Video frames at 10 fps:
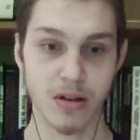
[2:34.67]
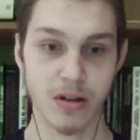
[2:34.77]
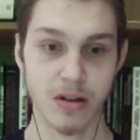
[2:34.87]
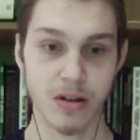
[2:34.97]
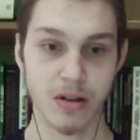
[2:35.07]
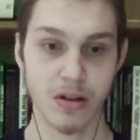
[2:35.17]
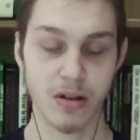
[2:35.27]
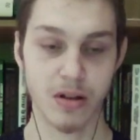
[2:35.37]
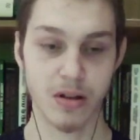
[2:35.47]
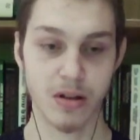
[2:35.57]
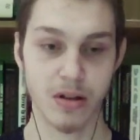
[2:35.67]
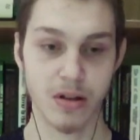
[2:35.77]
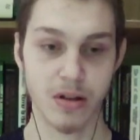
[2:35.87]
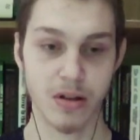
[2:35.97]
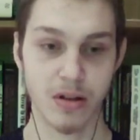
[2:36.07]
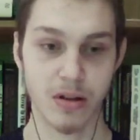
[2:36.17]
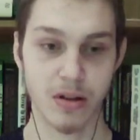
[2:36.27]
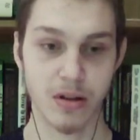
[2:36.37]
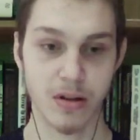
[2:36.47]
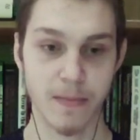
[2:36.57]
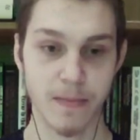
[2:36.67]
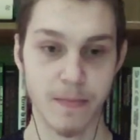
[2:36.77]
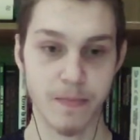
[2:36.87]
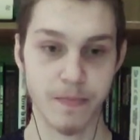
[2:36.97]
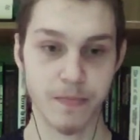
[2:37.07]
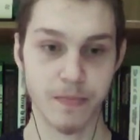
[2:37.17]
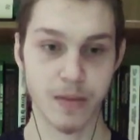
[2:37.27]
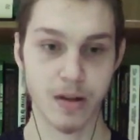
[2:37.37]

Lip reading: Nothing is said.